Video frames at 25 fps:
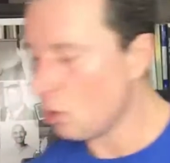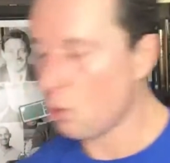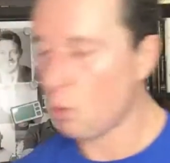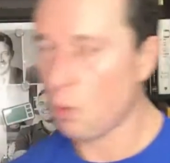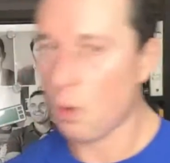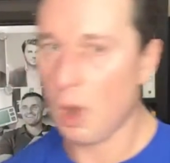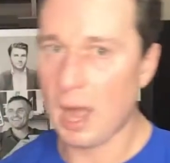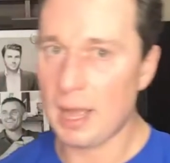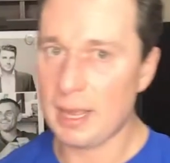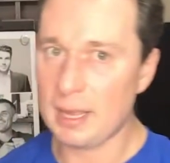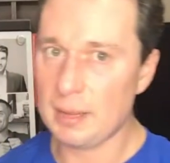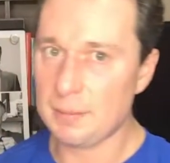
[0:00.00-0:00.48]

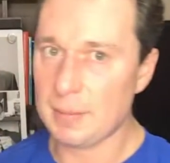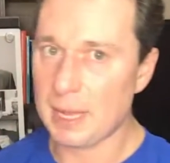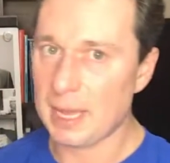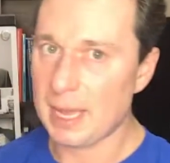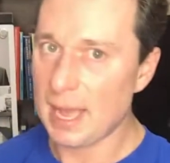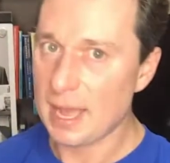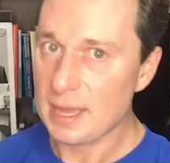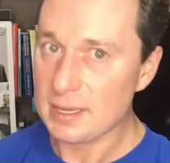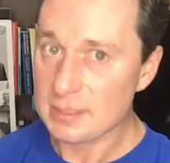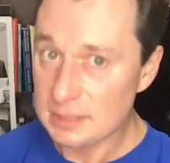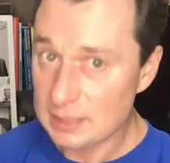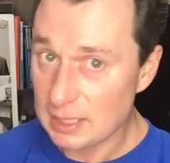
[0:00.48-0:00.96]
why am I
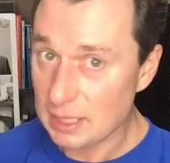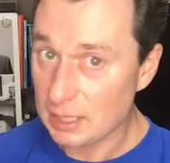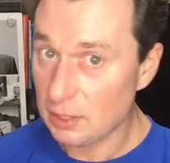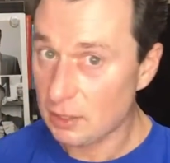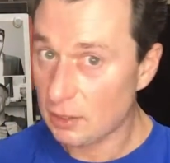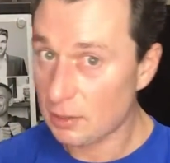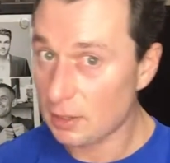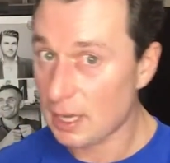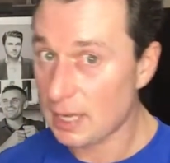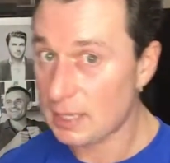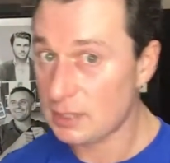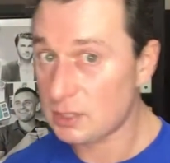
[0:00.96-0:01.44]
asking
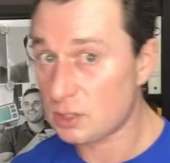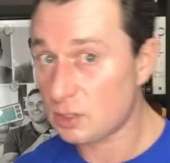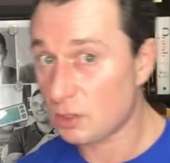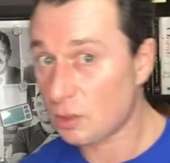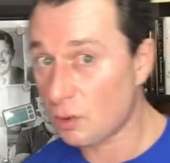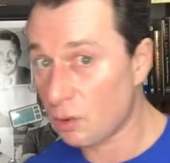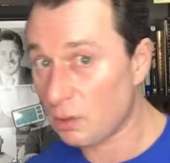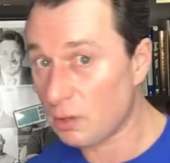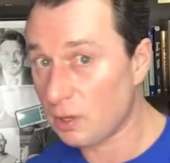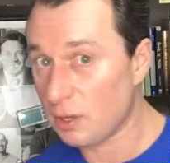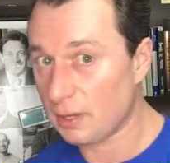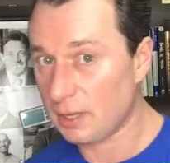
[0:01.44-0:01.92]
you guys to
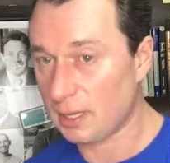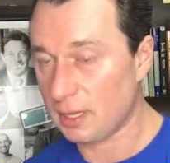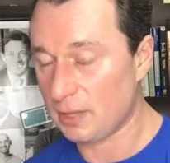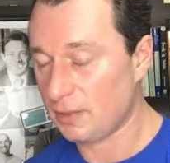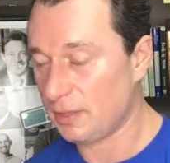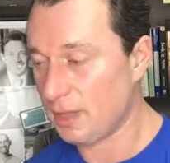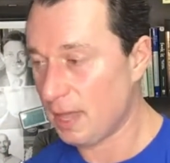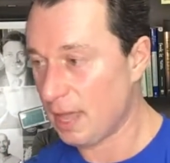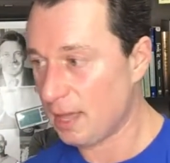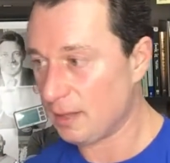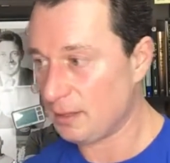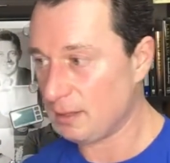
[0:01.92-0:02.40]
go look at
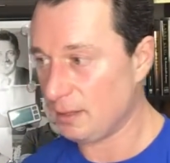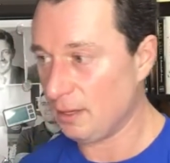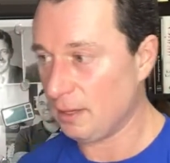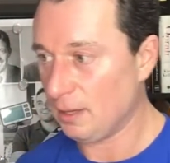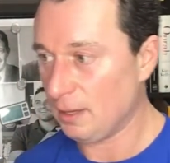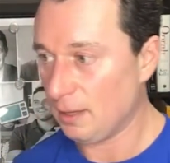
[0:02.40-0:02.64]
that?